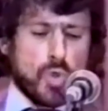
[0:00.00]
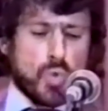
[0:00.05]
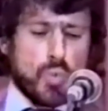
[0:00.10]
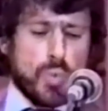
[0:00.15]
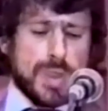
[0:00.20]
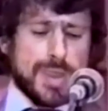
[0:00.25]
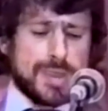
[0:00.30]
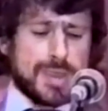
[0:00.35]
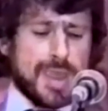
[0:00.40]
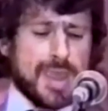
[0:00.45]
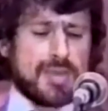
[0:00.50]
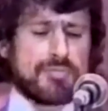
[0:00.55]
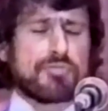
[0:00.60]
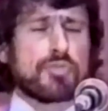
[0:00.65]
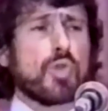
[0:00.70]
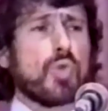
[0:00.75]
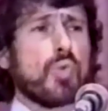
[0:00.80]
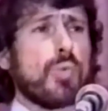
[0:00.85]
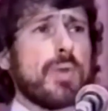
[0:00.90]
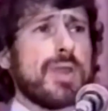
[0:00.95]
Week
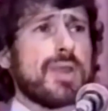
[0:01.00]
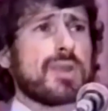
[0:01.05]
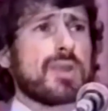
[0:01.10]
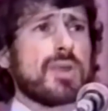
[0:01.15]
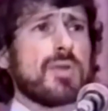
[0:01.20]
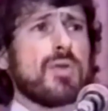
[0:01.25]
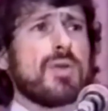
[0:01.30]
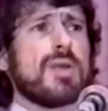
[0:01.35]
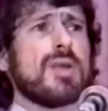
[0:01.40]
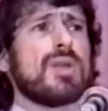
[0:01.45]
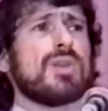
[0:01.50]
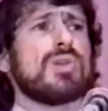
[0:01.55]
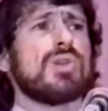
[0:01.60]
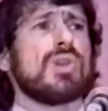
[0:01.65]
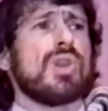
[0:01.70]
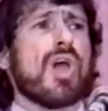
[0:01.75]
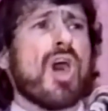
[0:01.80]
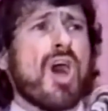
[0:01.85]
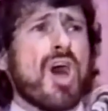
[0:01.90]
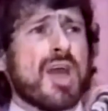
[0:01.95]
after week,
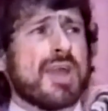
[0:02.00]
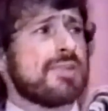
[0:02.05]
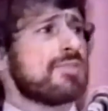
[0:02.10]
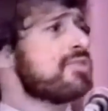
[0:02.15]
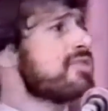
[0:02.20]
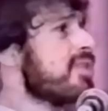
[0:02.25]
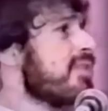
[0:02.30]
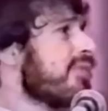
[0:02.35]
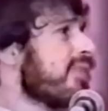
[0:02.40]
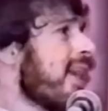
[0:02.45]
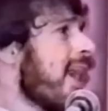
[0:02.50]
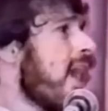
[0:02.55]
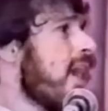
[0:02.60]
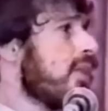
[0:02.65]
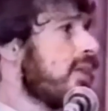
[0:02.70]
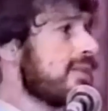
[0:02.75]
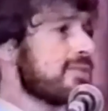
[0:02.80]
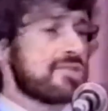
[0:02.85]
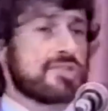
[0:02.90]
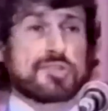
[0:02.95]
lines of
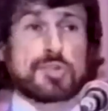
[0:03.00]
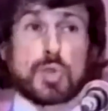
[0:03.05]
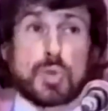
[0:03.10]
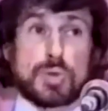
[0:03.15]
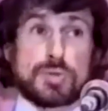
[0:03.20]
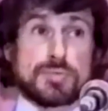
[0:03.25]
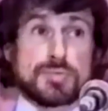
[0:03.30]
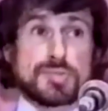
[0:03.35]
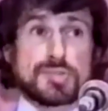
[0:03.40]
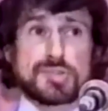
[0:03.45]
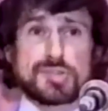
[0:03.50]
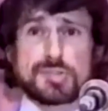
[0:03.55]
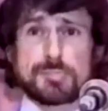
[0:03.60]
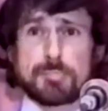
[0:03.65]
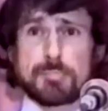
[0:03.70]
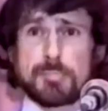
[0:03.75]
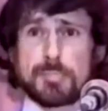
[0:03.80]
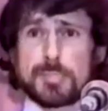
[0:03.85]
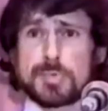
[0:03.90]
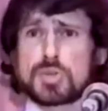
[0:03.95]
college students,
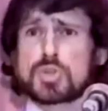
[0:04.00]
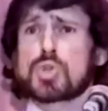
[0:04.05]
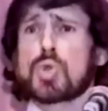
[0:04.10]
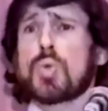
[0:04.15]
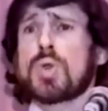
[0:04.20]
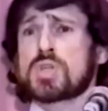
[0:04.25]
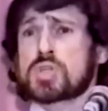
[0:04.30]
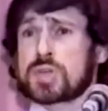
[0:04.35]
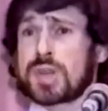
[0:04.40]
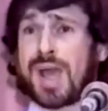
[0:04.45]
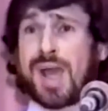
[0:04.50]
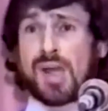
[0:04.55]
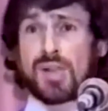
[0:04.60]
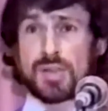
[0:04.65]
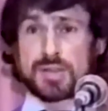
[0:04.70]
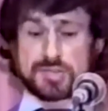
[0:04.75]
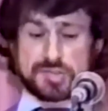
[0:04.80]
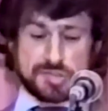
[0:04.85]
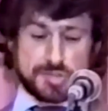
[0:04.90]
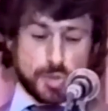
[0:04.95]
Jewish
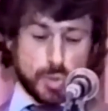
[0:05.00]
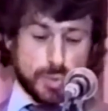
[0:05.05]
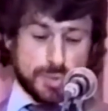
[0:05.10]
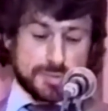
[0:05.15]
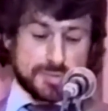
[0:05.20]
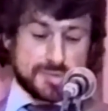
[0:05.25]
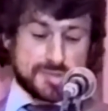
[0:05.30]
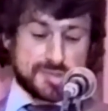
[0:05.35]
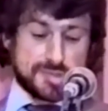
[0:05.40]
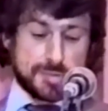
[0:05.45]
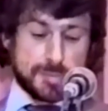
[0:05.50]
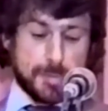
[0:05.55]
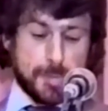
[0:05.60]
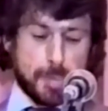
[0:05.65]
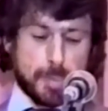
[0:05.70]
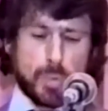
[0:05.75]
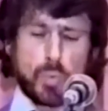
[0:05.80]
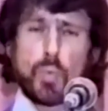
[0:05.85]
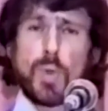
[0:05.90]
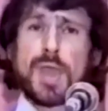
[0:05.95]
college students,
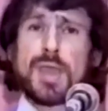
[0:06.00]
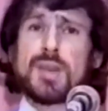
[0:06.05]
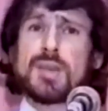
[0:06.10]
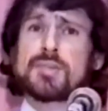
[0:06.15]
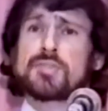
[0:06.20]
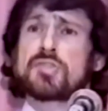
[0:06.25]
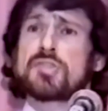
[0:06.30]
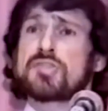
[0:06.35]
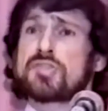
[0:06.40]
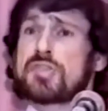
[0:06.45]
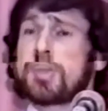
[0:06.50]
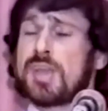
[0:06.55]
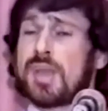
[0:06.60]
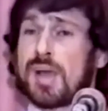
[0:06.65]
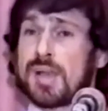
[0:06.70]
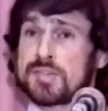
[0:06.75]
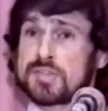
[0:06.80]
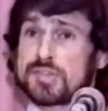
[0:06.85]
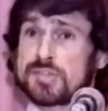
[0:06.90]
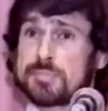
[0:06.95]
waiting to see
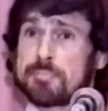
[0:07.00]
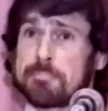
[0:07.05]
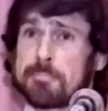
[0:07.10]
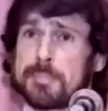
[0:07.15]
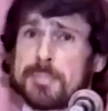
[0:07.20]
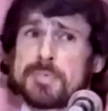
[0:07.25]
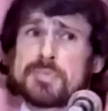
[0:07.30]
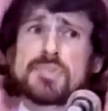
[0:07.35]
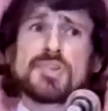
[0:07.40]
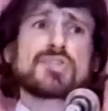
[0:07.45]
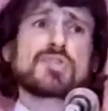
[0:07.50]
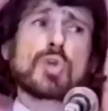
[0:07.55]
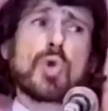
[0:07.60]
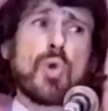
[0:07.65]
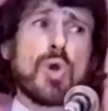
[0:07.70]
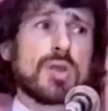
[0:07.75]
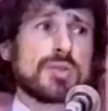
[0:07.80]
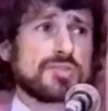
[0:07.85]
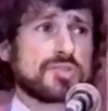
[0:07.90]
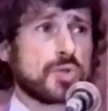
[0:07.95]
us, to
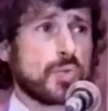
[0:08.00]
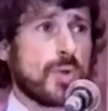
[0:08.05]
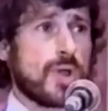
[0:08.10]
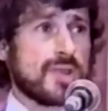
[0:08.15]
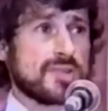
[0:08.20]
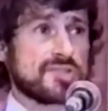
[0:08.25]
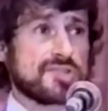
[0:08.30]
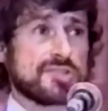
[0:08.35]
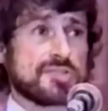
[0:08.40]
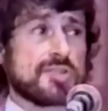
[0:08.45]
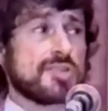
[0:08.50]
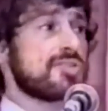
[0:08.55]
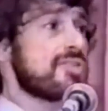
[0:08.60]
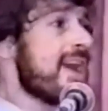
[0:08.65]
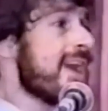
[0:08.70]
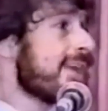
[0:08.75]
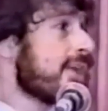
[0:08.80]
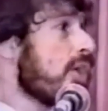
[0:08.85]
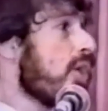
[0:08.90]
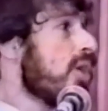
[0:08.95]
talk to us, to
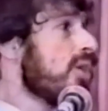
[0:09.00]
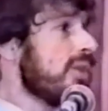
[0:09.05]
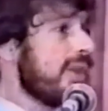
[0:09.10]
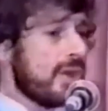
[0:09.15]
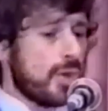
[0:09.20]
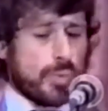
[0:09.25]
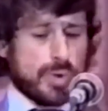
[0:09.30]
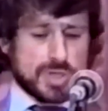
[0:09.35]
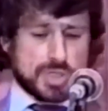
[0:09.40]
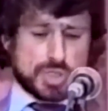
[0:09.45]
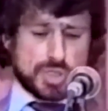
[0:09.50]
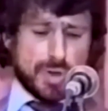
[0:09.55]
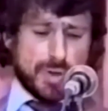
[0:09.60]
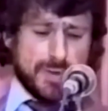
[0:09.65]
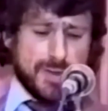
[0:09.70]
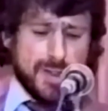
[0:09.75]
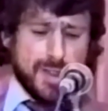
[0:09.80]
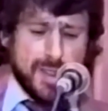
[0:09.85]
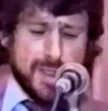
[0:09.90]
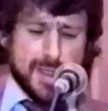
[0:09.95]
take our literature.
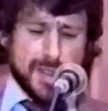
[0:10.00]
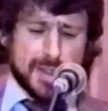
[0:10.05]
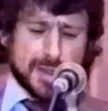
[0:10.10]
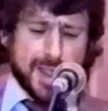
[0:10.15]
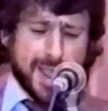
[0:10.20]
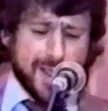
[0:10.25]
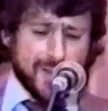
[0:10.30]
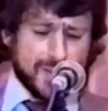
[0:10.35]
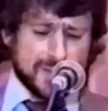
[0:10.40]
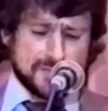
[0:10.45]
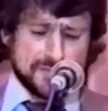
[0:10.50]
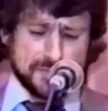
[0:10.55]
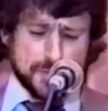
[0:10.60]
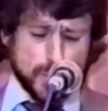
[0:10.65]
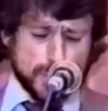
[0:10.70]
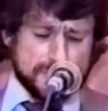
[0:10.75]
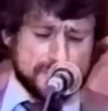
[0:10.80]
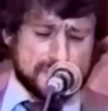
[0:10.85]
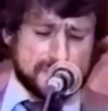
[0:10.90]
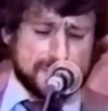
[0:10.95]
College
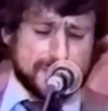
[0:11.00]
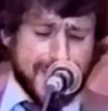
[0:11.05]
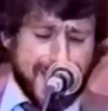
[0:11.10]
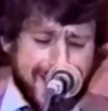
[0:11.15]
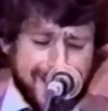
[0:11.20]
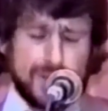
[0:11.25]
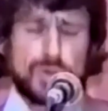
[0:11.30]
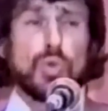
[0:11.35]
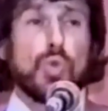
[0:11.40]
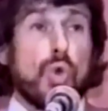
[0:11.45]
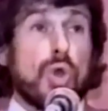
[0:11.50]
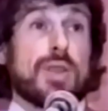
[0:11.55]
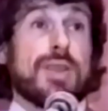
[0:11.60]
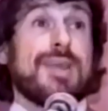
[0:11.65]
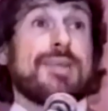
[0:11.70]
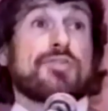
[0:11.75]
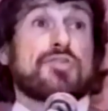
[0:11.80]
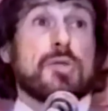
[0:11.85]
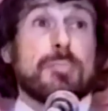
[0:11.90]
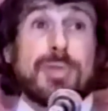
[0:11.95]
students not
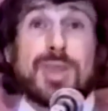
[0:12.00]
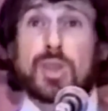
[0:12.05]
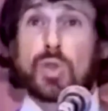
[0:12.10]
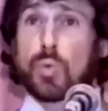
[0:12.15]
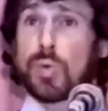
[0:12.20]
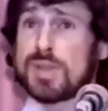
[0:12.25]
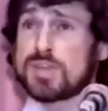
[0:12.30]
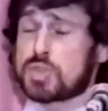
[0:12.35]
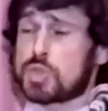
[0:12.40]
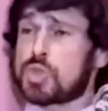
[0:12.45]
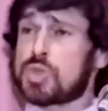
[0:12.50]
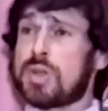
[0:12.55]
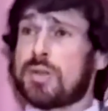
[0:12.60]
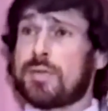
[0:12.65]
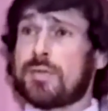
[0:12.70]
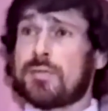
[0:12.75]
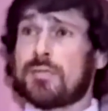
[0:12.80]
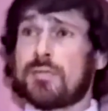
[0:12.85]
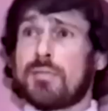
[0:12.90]
looking to be Christian,